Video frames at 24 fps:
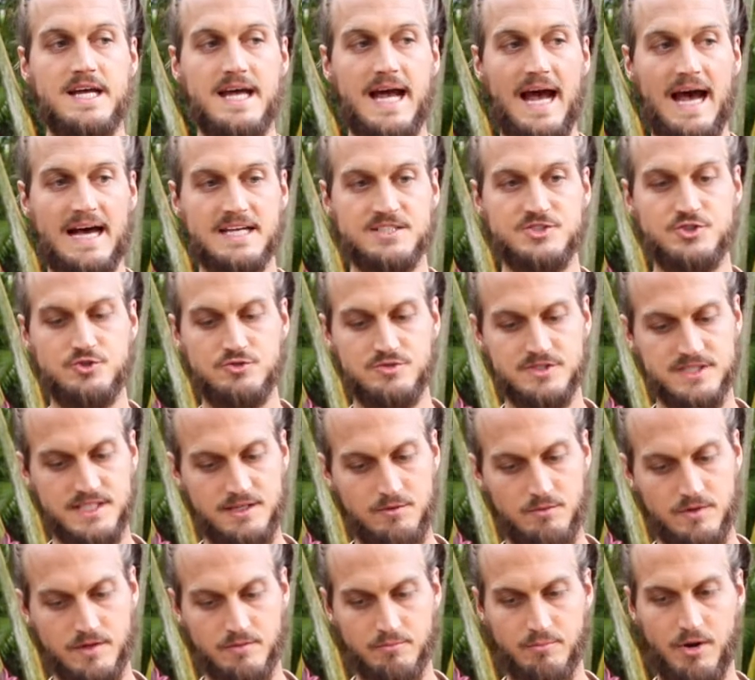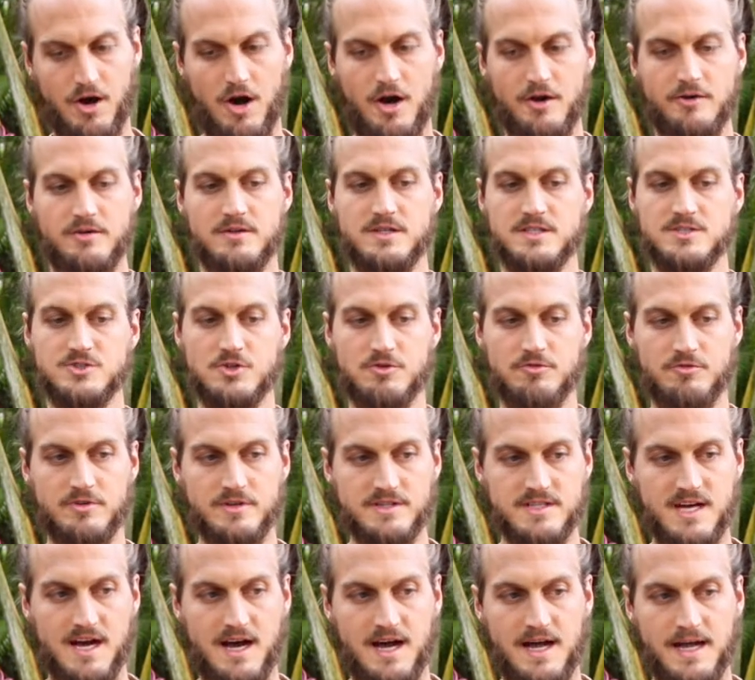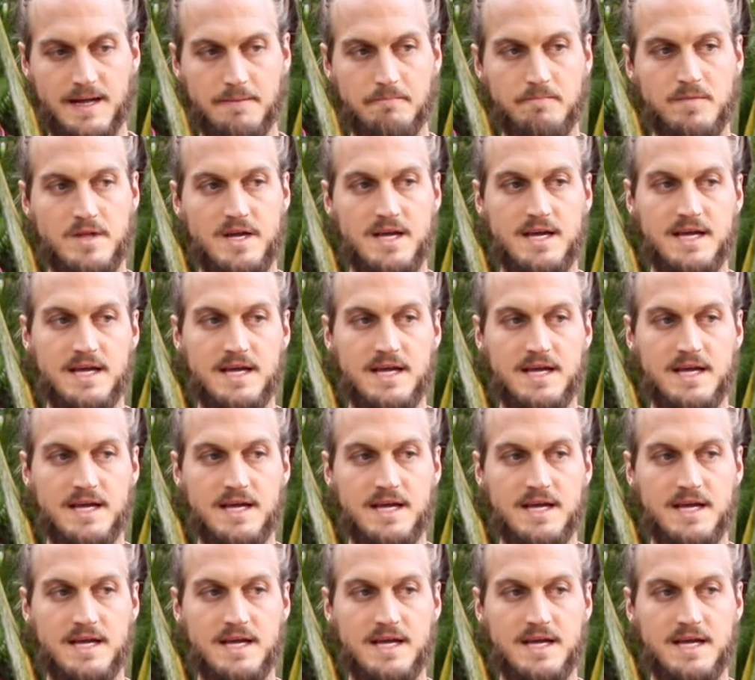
as you sit and ponder this over time,